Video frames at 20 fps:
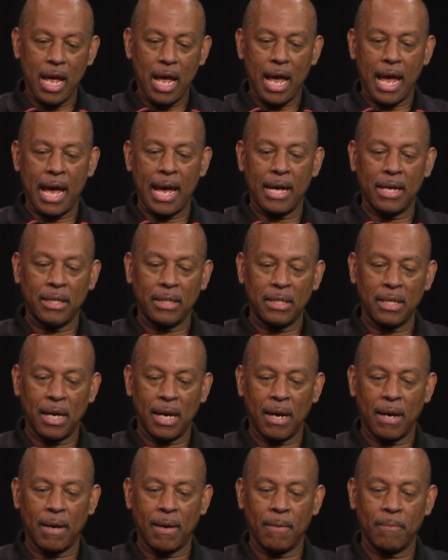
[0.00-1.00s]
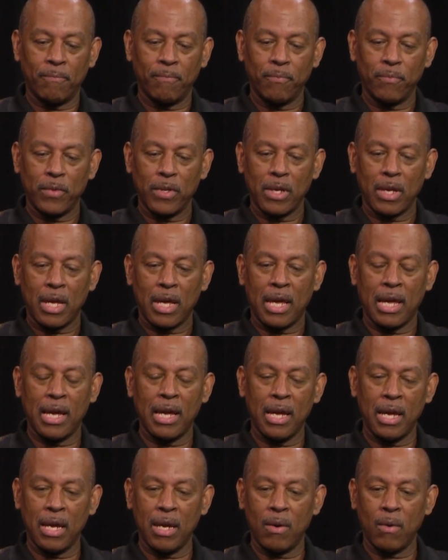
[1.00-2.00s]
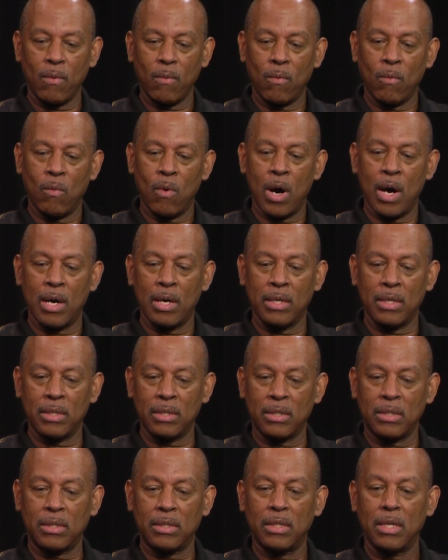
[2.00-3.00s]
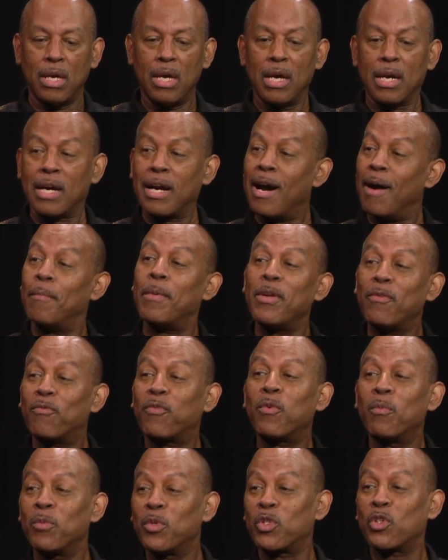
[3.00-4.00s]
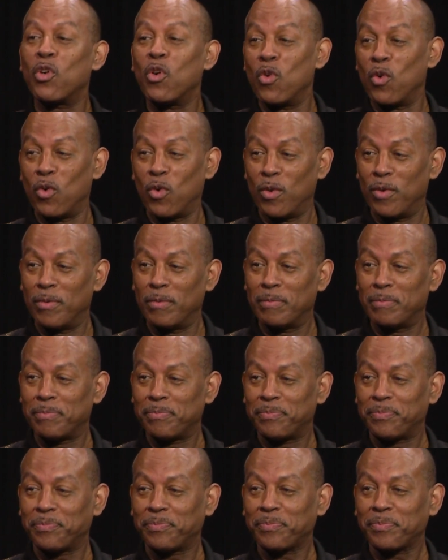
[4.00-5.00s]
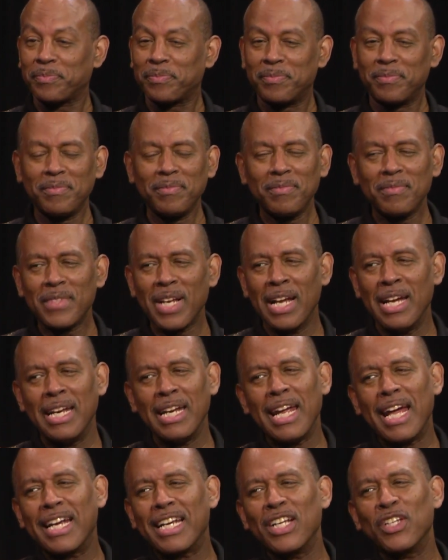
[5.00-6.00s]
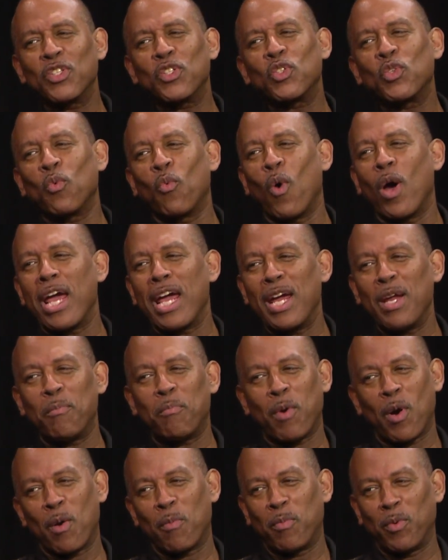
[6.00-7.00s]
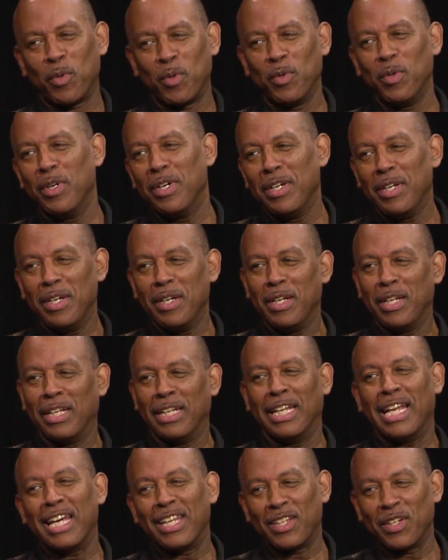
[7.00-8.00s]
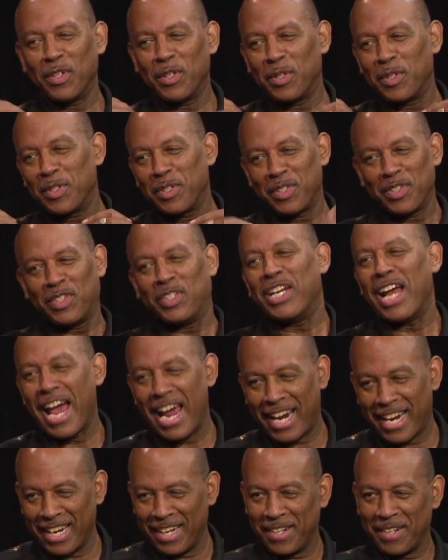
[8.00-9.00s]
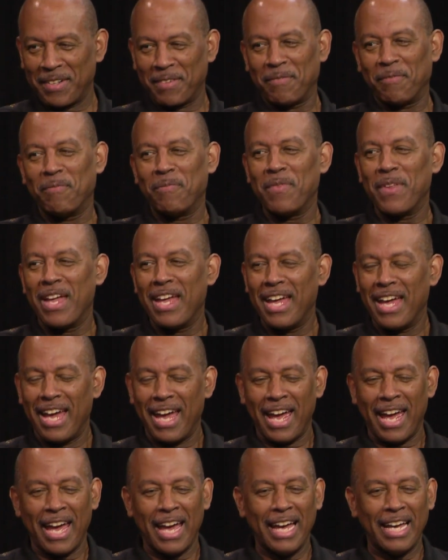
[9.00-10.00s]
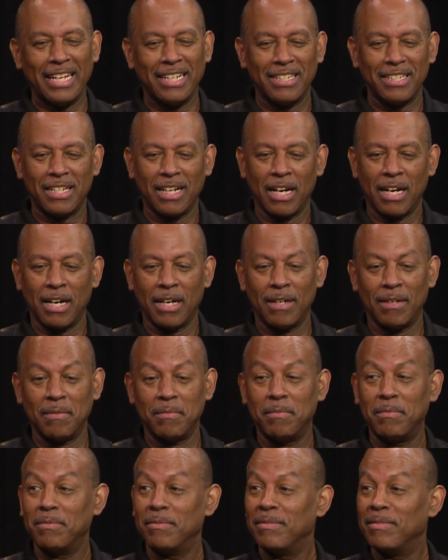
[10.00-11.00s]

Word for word: and um, he was coming from school mm-hmm. and he had this suede purple leather jacket. And um,